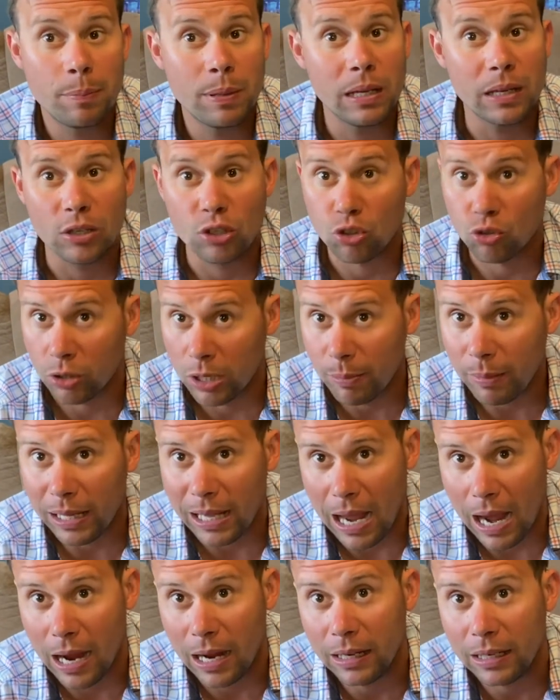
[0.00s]
be
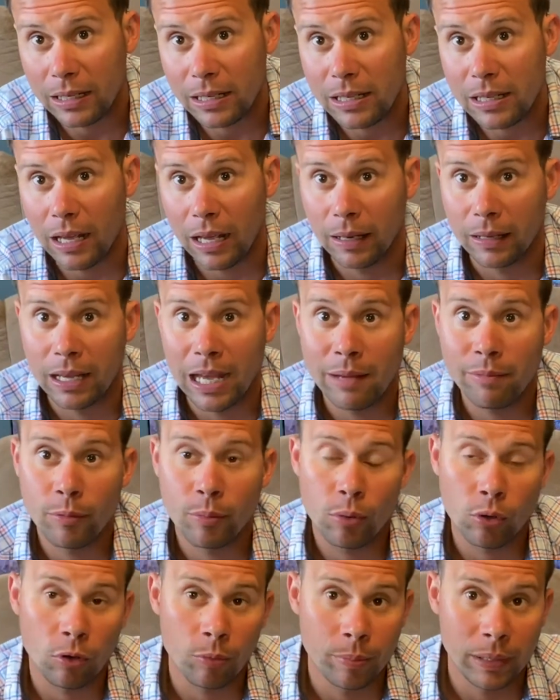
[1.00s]
extremely handy and
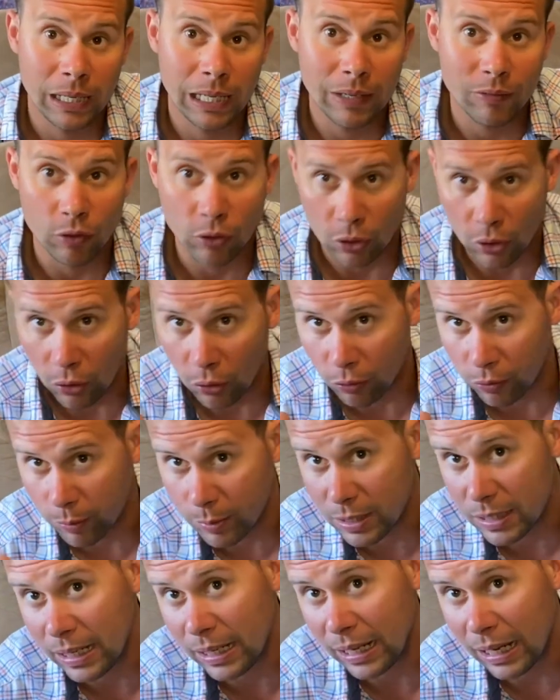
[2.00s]
capable of being able to go from
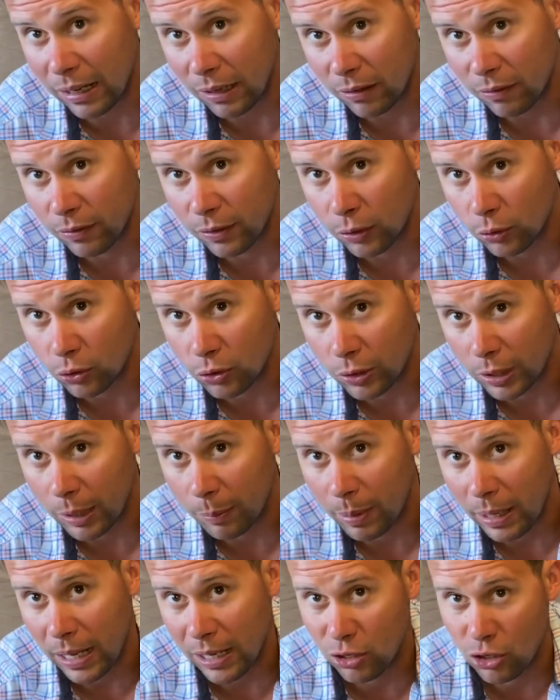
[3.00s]
sitting out in the field trying to
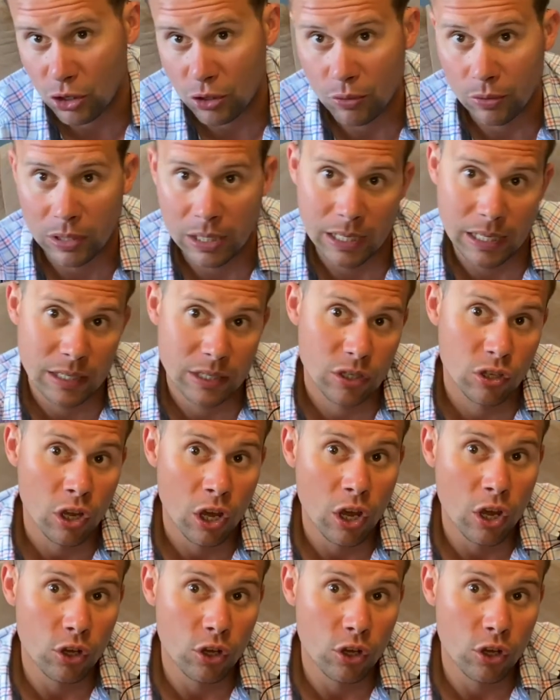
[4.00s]
pass shoot geese